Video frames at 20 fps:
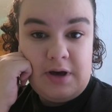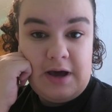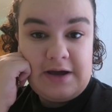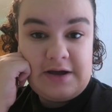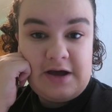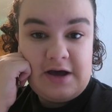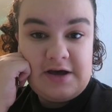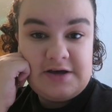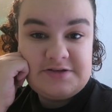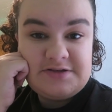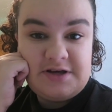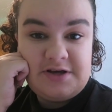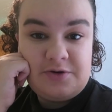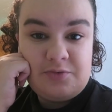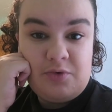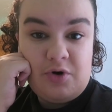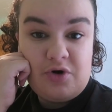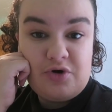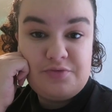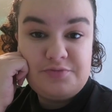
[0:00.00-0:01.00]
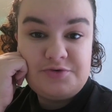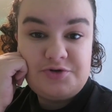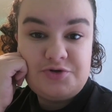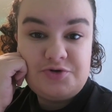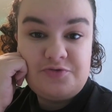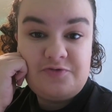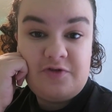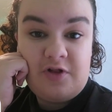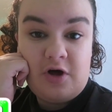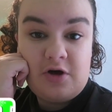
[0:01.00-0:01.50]
Hi guys, and welcome
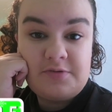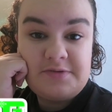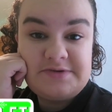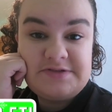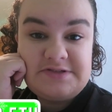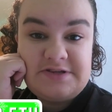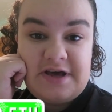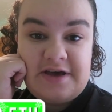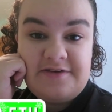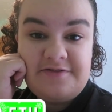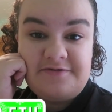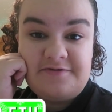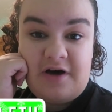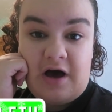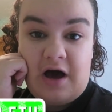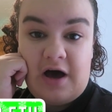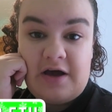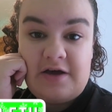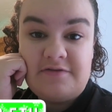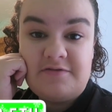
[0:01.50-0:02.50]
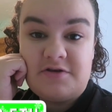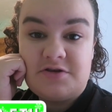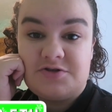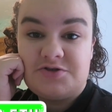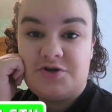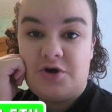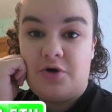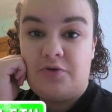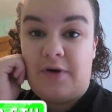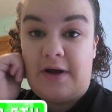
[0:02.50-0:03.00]
to Vlogmas Day 5.
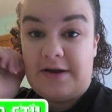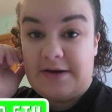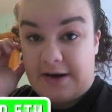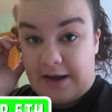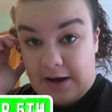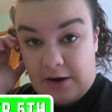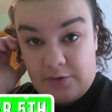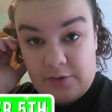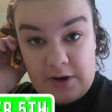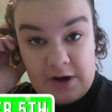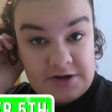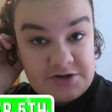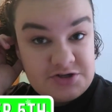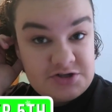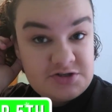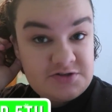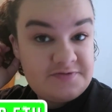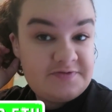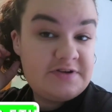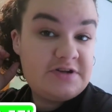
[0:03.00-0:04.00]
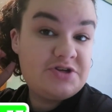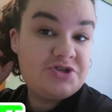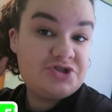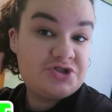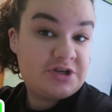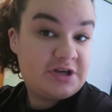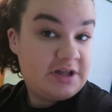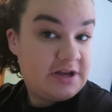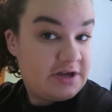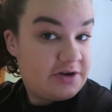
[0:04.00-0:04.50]
So right now, I just
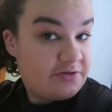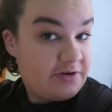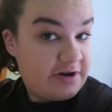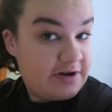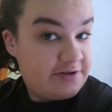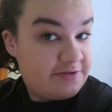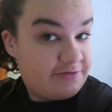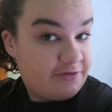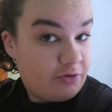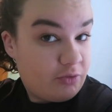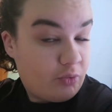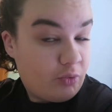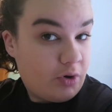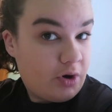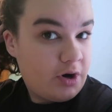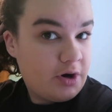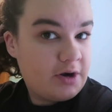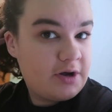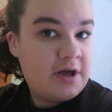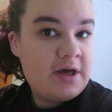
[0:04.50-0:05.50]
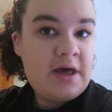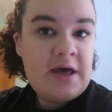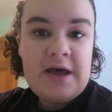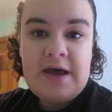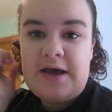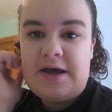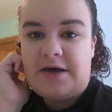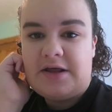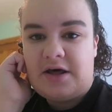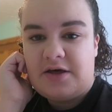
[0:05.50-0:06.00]
finished getting ready for work,
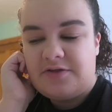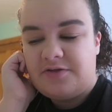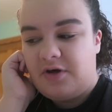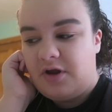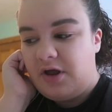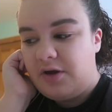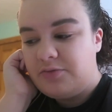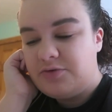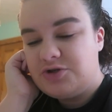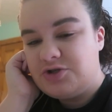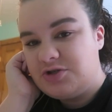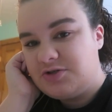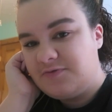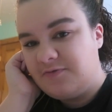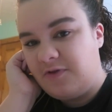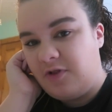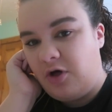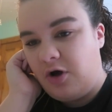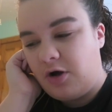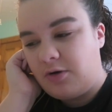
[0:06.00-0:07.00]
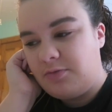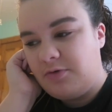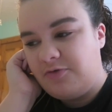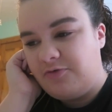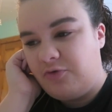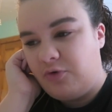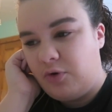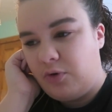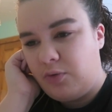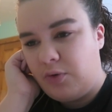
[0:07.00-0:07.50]
and I thought I would just vlog
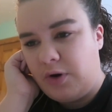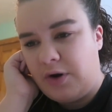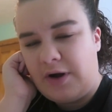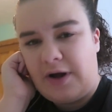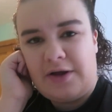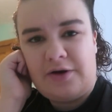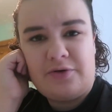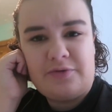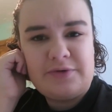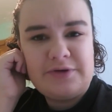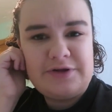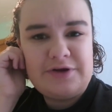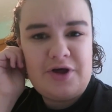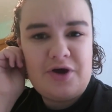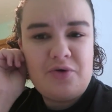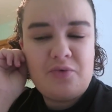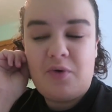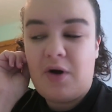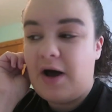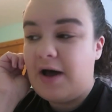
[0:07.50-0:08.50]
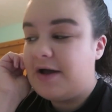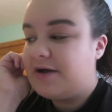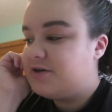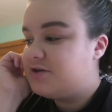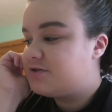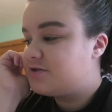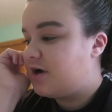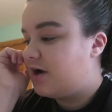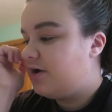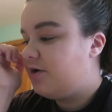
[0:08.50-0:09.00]
before work. I don't really know why, I
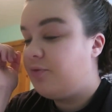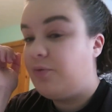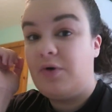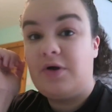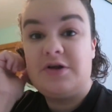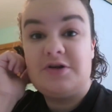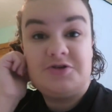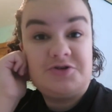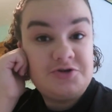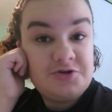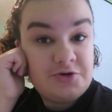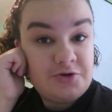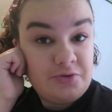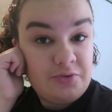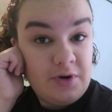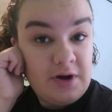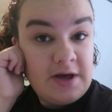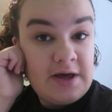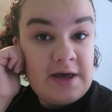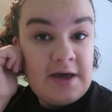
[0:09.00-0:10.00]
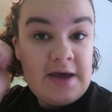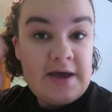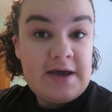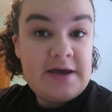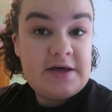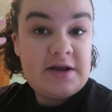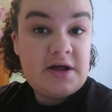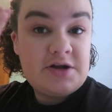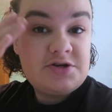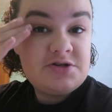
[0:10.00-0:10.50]
just kind of wanted to.
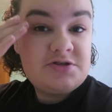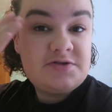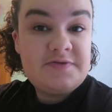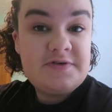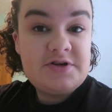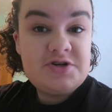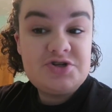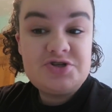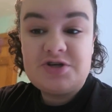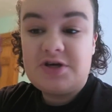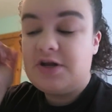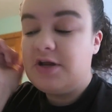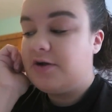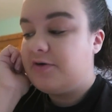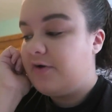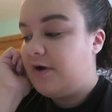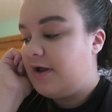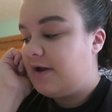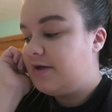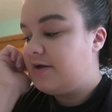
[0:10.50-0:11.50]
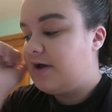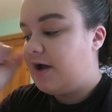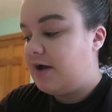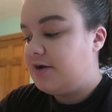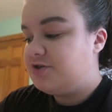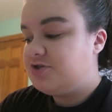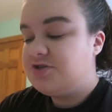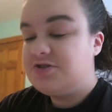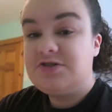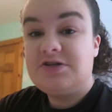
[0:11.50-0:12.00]
And I just finished getting ready.
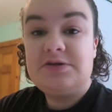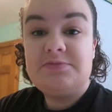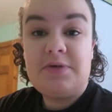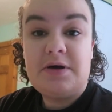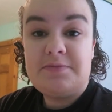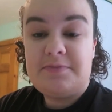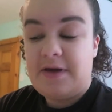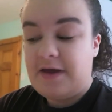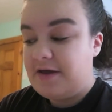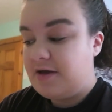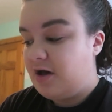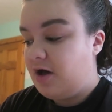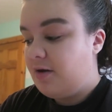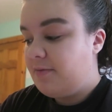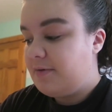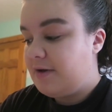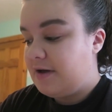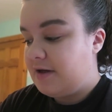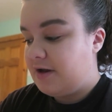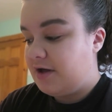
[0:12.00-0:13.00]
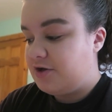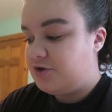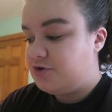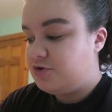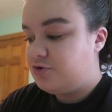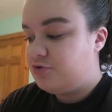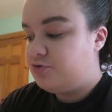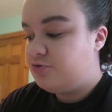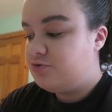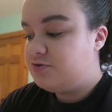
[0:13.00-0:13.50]
I just did my makeup, and I
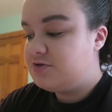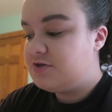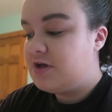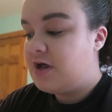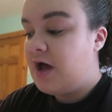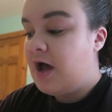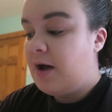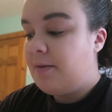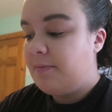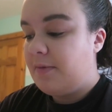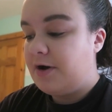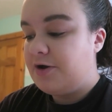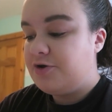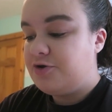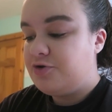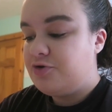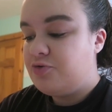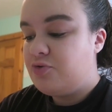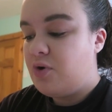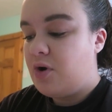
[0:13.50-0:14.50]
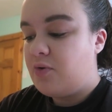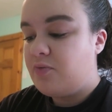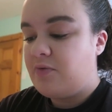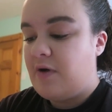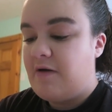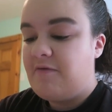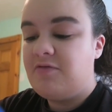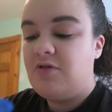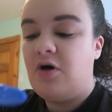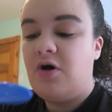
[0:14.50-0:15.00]
used my new
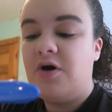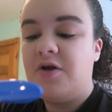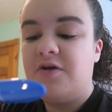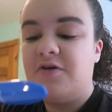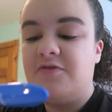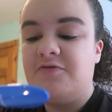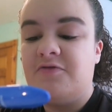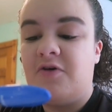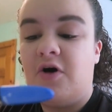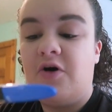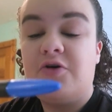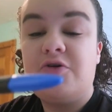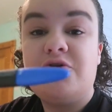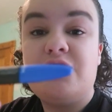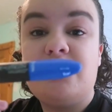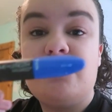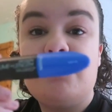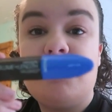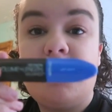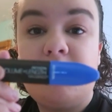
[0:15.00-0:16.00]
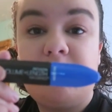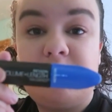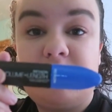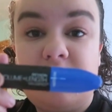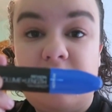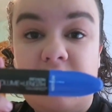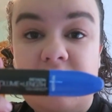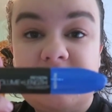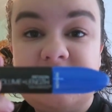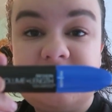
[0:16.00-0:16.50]
Revlon Volume
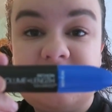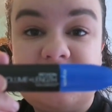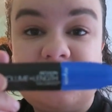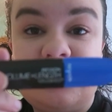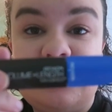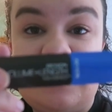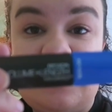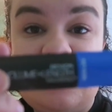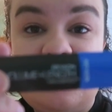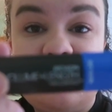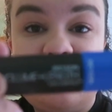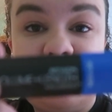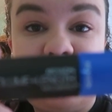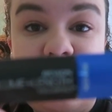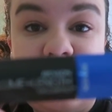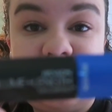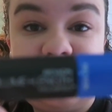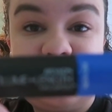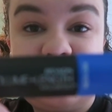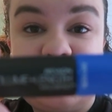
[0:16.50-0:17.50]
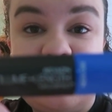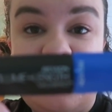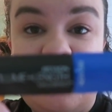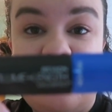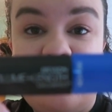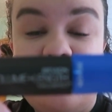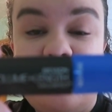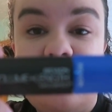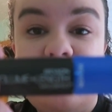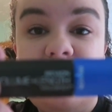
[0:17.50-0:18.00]
Plus Length
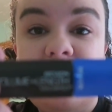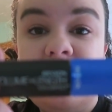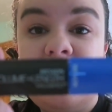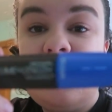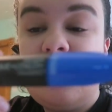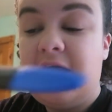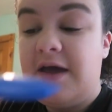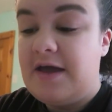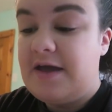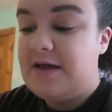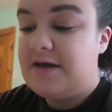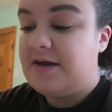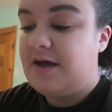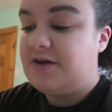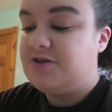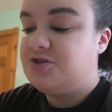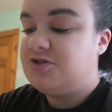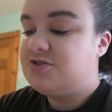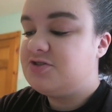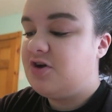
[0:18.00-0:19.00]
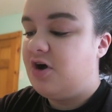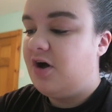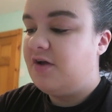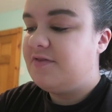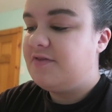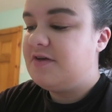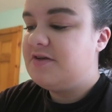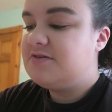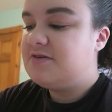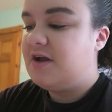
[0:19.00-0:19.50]
Mascara. And I just
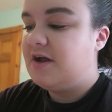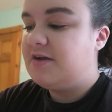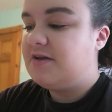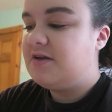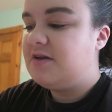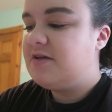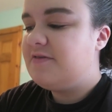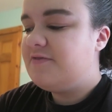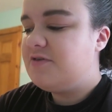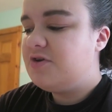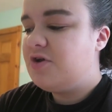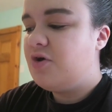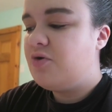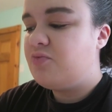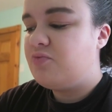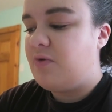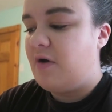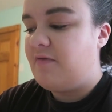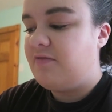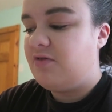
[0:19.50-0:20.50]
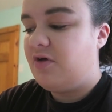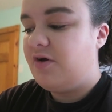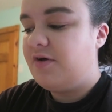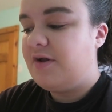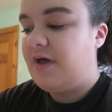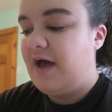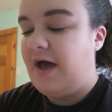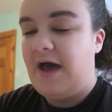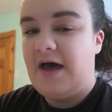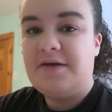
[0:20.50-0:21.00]
got this, and I didn't even know
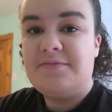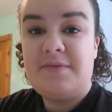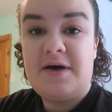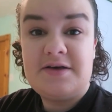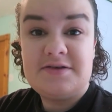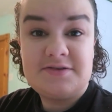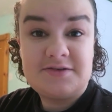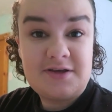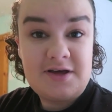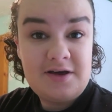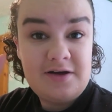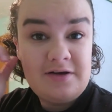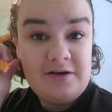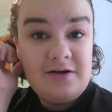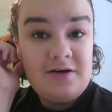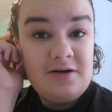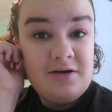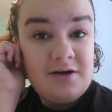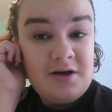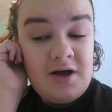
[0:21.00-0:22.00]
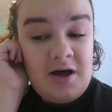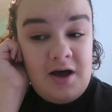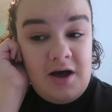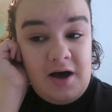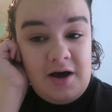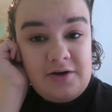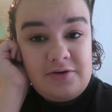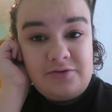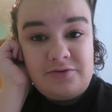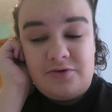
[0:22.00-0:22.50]
Revlon had mascara.
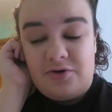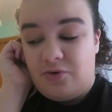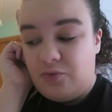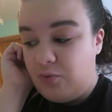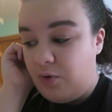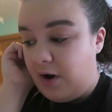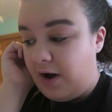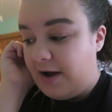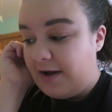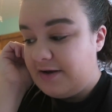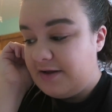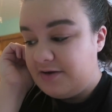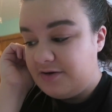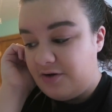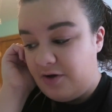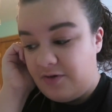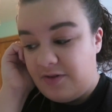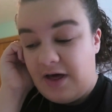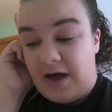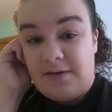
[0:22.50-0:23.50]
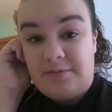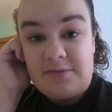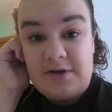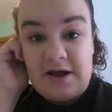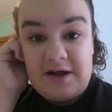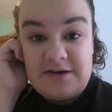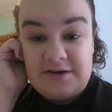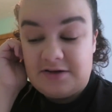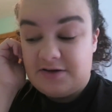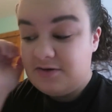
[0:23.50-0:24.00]
I don't know why I didn't know that, but
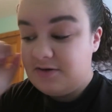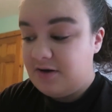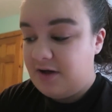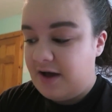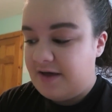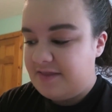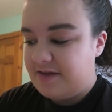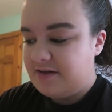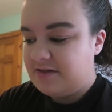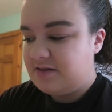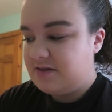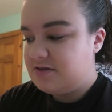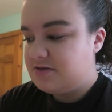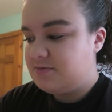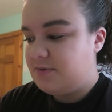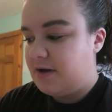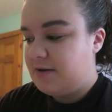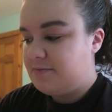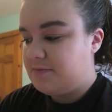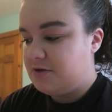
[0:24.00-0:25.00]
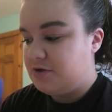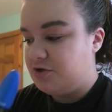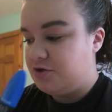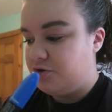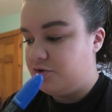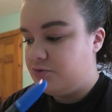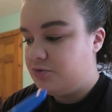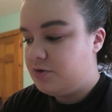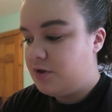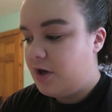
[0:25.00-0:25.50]
I didn't. I think this might be
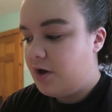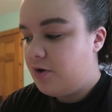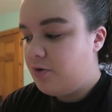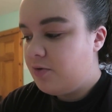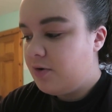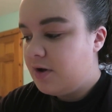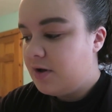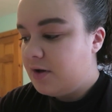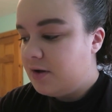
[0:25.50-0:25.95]
new though.